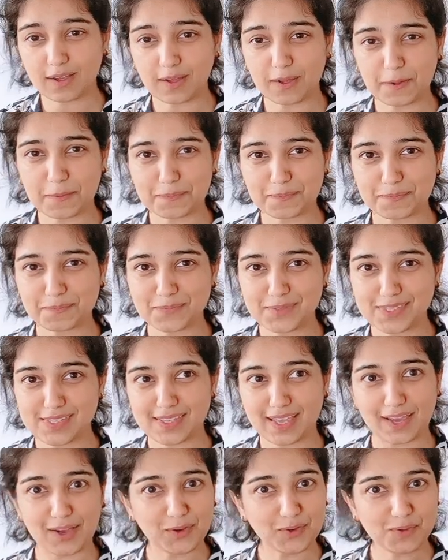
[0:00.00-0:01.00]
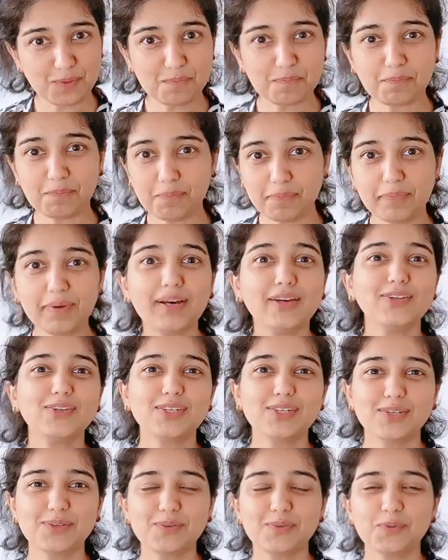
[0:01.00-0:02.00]
um, sound
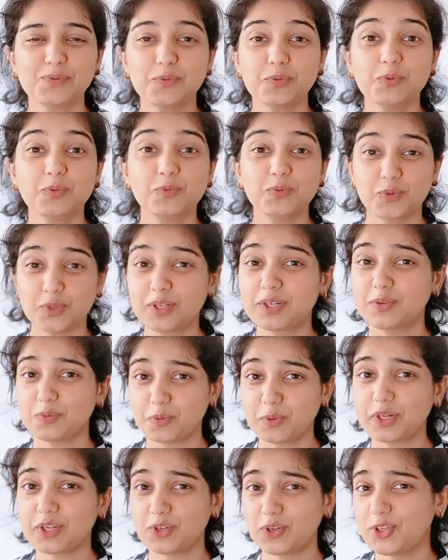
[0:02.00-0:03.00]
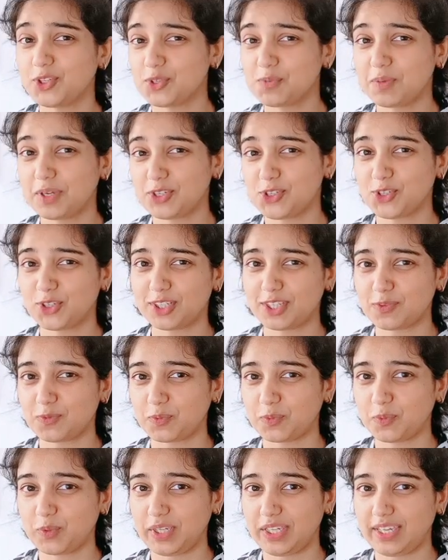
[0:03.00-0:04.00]
but we're, we're going to make sure that
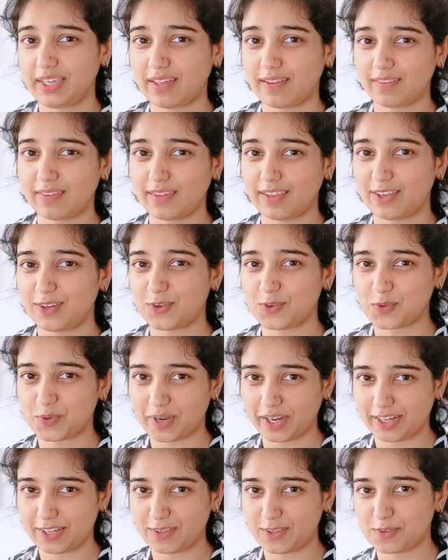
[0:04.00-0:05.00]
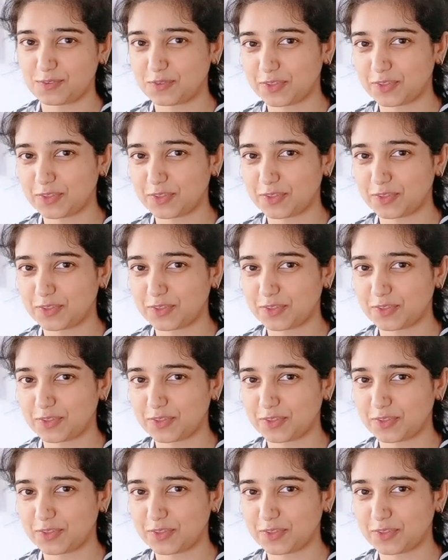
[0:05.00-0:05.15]
we get it right the